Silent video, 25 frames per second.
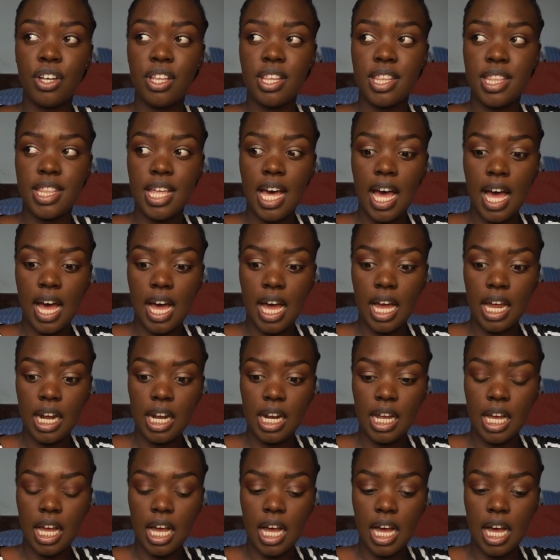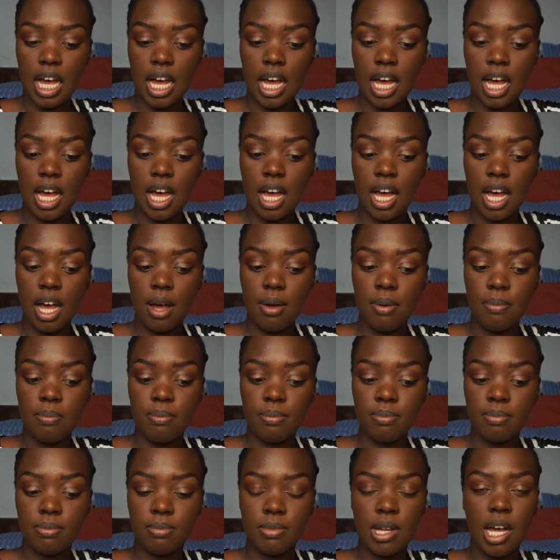that,
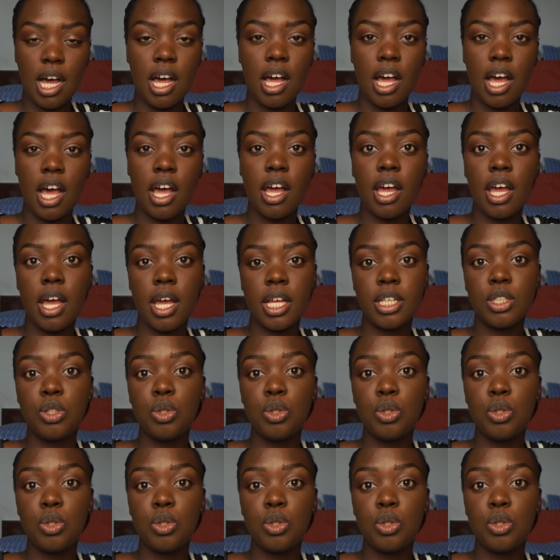I